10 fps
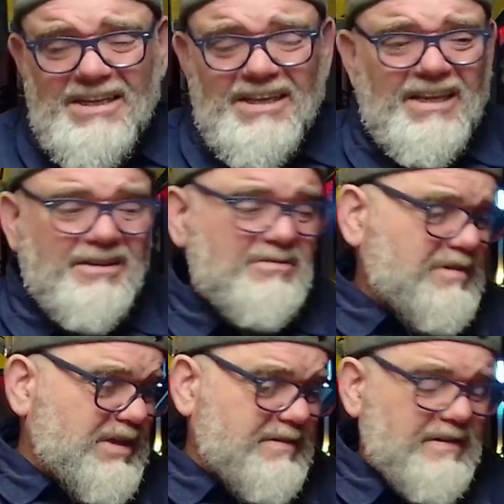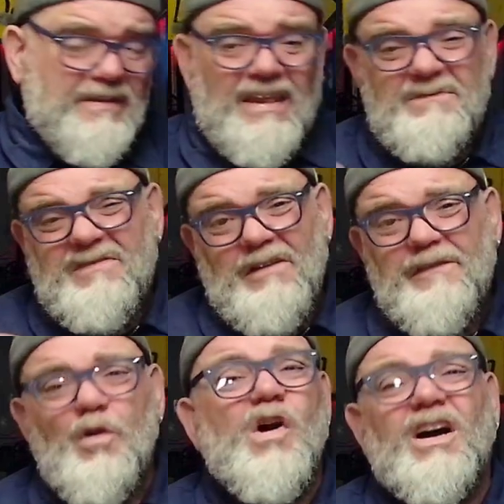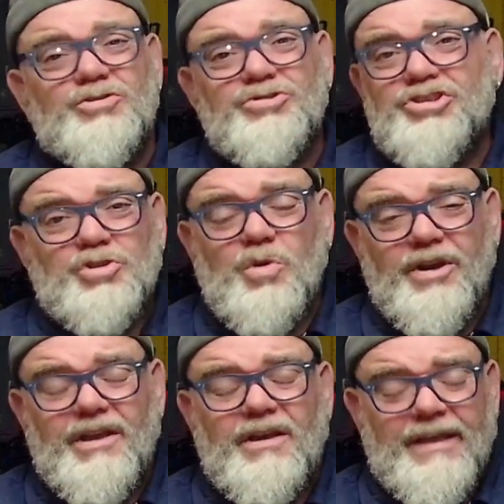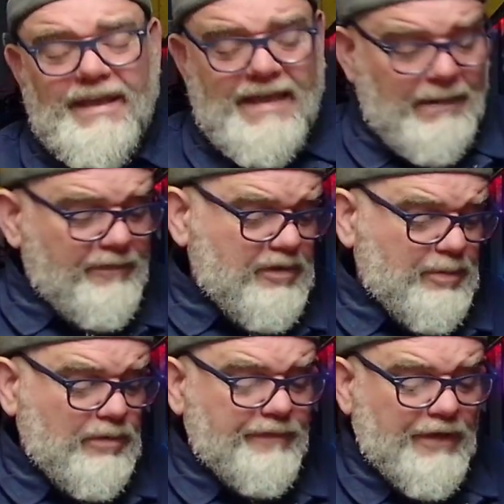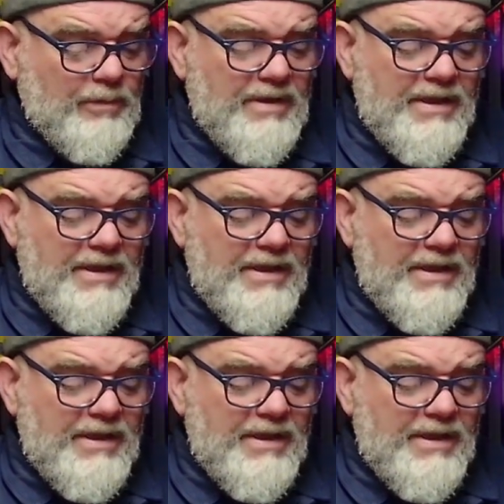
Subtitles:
A 400 is quite a comfortable film.